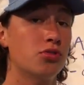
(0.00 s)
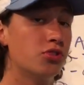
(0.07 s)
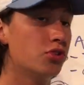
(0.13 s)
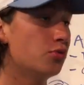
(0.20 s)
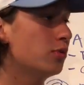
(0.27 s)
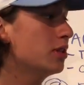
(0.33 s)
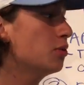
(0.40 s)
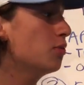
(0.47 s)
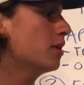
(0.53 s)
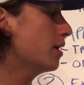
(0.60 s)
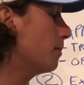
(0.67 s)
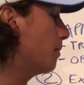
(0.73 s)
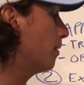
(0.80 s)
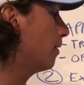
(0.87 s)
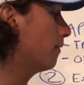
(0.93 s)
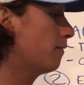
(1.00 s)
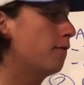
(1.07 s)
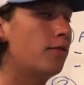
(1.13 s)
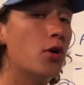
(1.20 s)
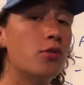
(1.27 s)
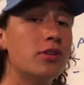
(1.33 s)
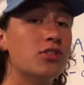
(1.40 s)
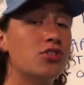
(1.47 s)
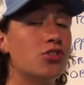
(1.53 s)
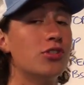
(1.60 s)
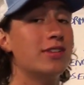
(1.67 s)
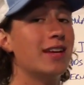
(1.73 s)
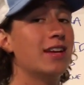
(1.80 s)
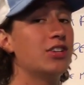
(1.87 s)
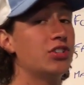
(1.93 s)
So you really want to focus your
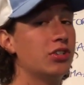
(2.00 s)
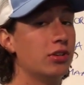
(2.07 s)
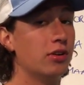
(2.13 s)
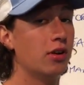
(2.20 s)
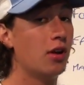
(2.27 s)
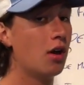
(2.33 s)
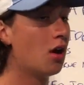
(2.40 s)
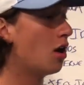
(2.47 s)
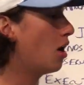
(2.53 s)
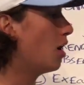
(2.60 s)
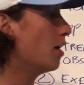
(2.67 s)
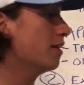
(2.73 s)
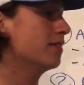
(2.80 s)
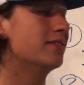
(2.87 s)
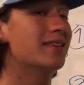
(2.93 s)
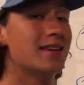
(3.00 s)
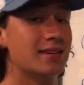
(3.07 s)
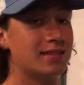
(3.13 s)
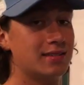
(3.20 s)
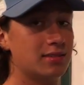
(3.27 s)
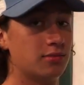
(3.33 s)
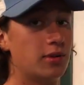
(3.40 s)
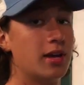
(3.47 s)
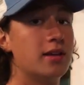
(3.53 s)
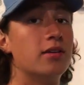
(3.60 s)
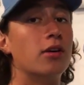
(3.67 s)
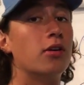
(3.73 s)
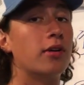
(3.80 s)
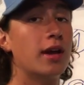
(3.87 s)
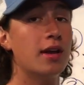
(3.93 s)
attention on this right
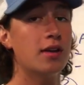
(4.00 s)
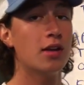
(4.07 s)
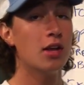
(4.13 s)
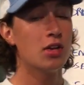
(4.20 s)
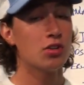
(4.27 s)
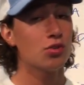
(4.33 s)
here, okay?